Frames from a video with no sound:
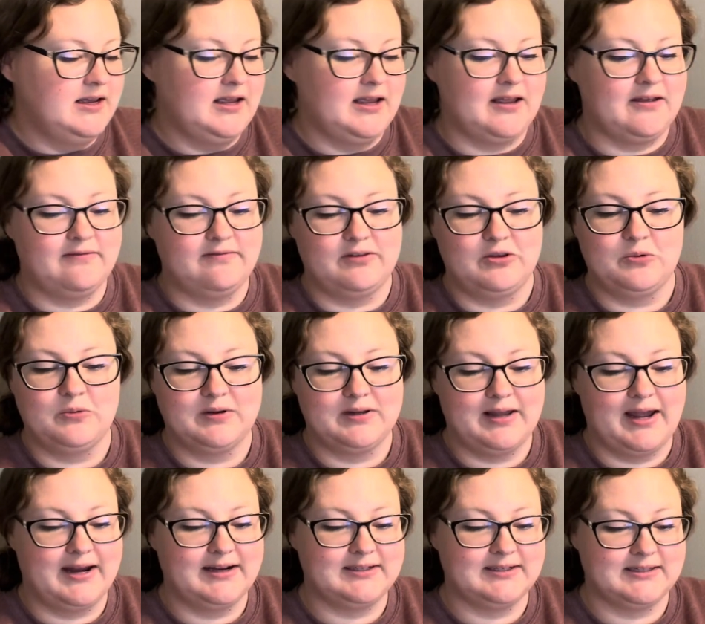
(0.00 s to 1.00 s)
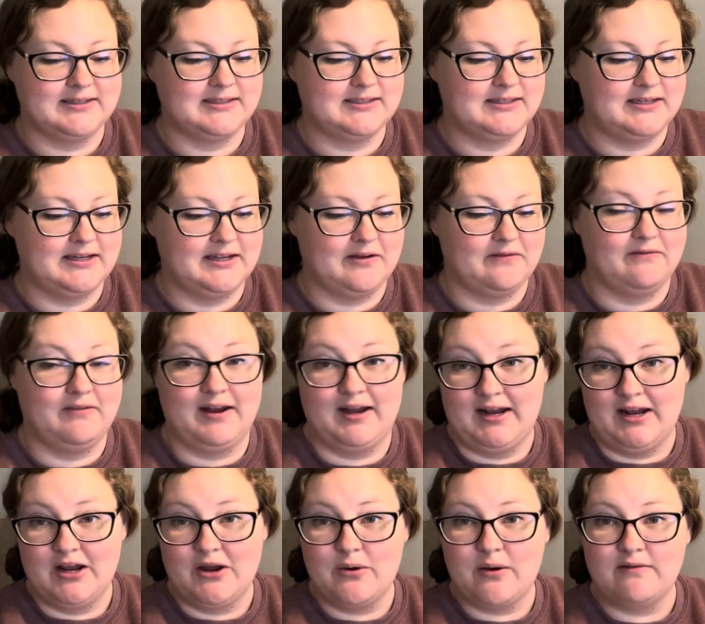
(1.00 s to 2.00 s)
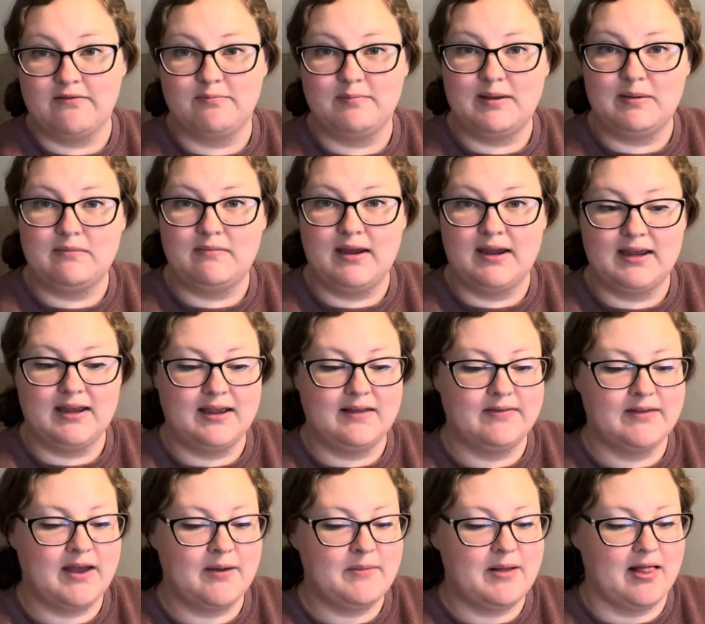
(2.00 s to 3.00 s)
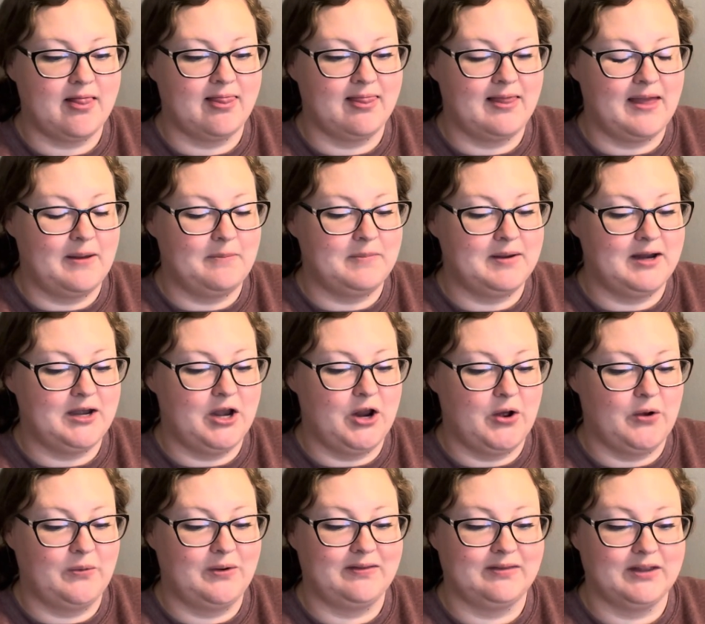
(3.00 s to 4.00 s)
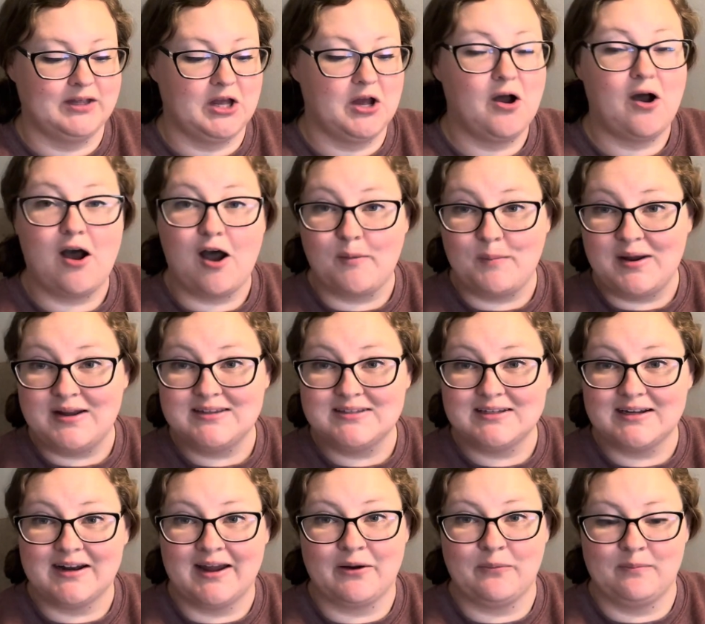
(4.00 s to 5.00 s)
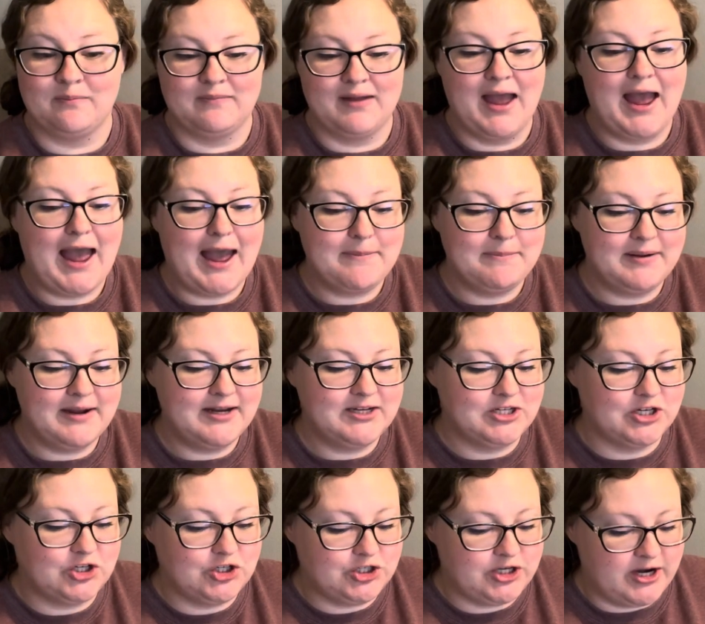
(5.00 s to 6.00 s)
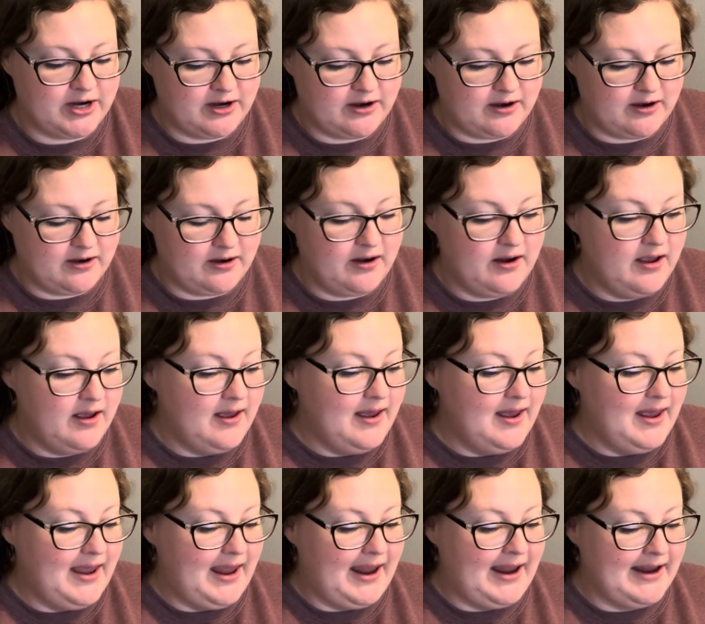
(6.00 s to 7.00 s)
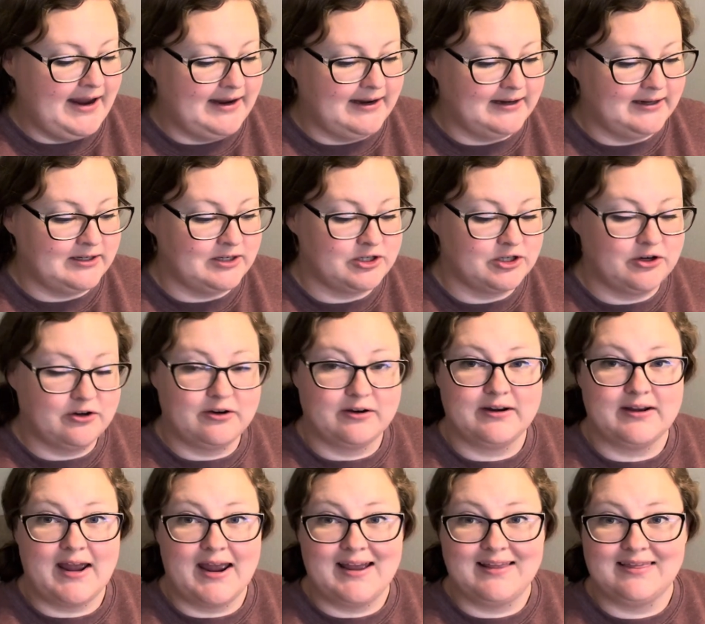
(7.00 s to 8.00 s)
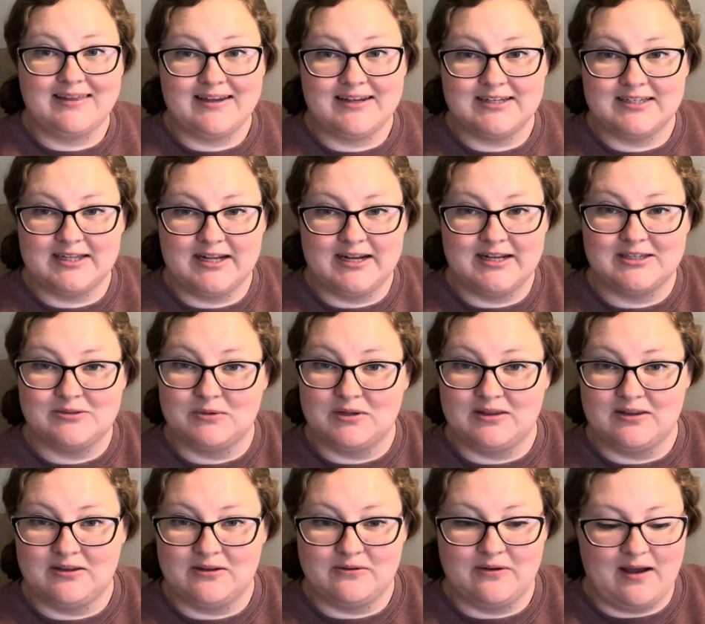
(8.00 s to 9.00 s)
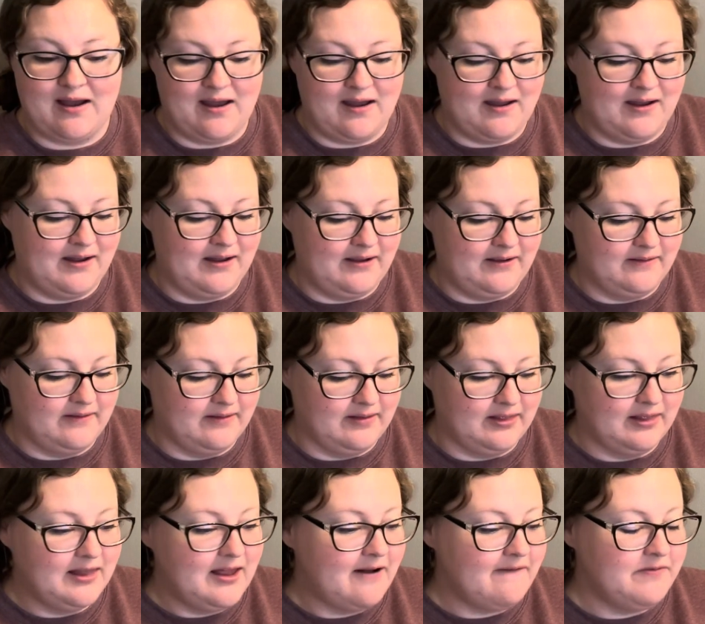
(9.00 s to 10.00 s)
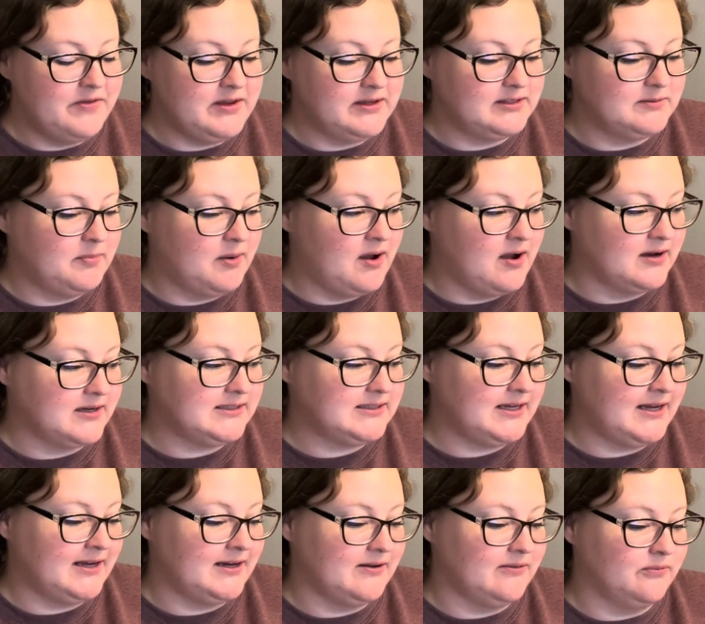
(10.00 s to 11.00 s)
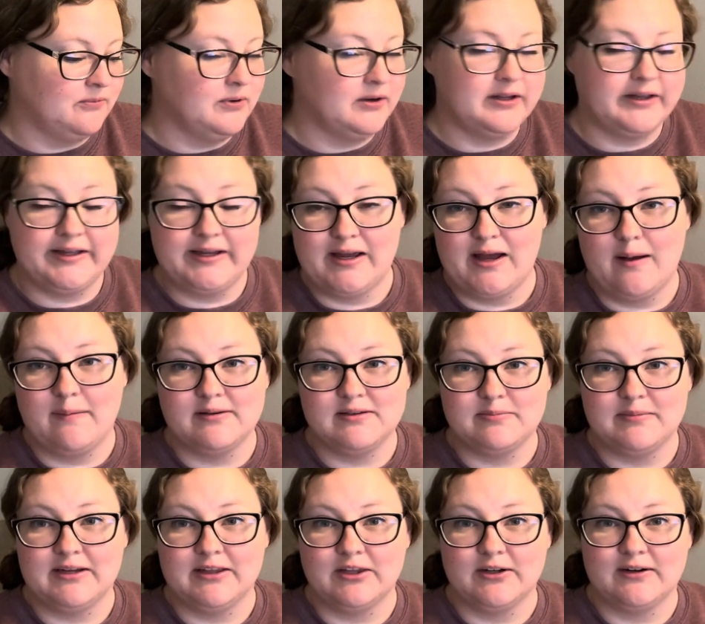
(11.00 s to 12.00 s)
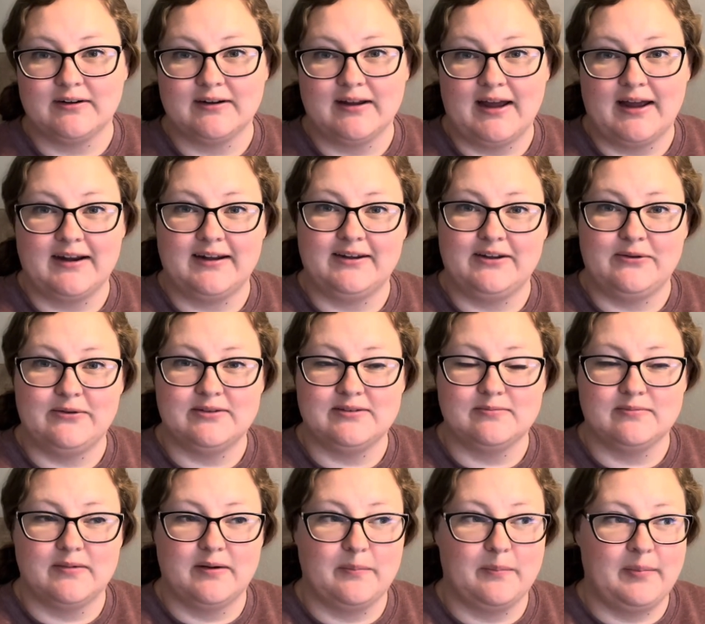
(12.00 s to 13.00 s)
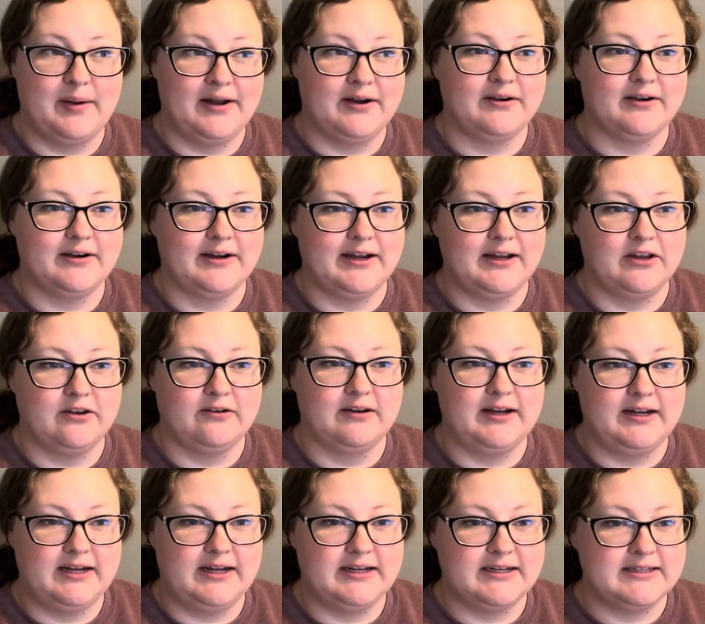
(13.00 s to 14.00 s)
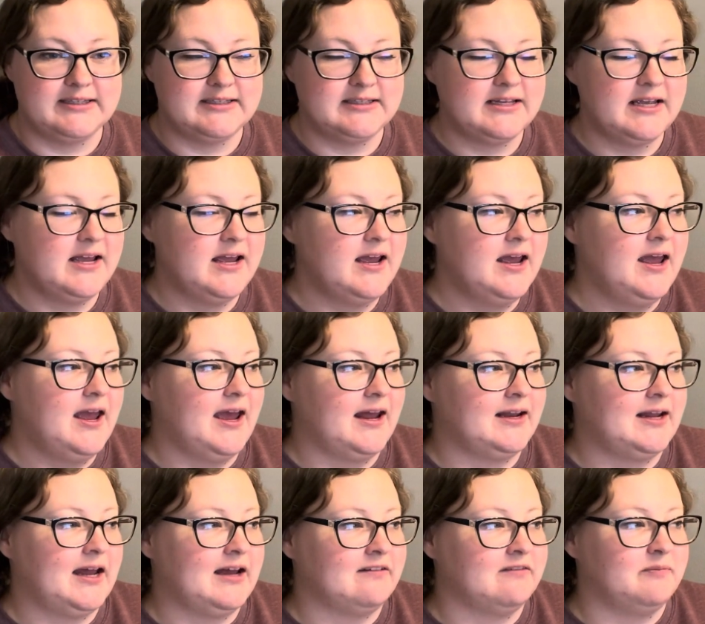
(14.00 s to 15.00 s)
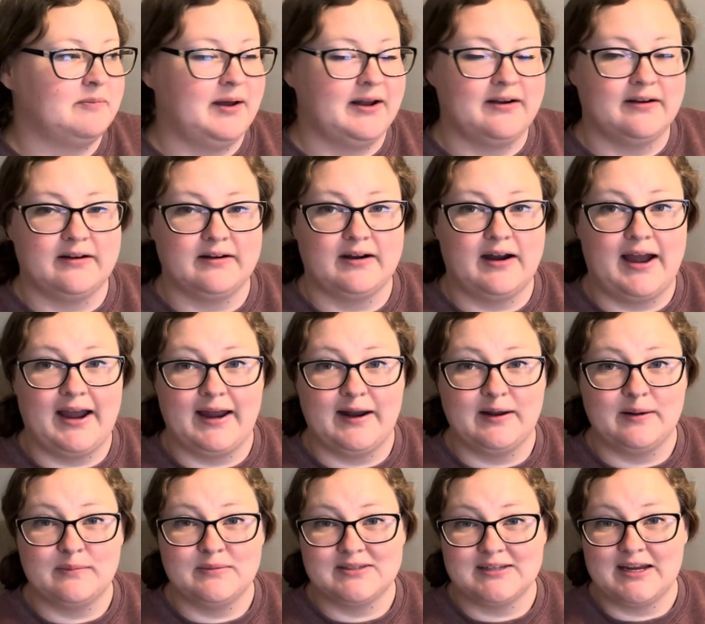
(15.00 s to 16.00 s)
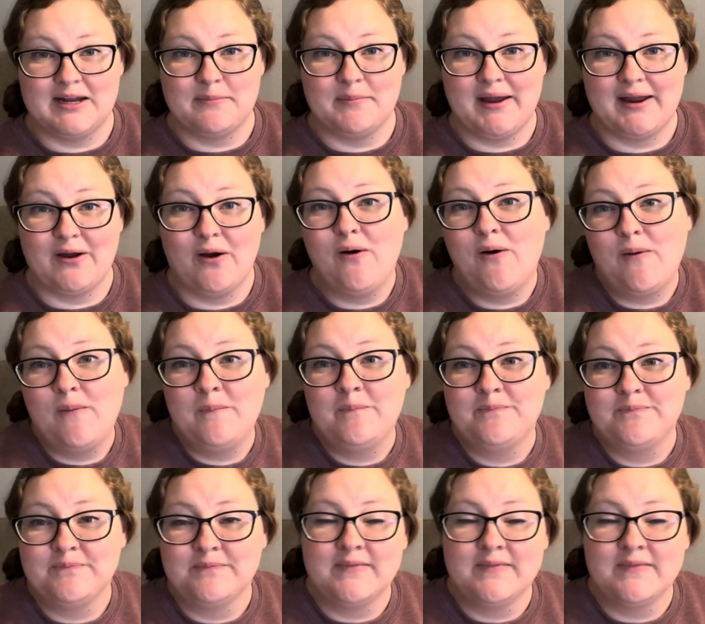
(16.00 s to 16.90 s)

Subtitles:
If you would like to see a video of me making them, let me know in the comments, and I'm happy to share and create these things with you. I love this box. It really helps me learn how to use better ingredients and have better items in my home.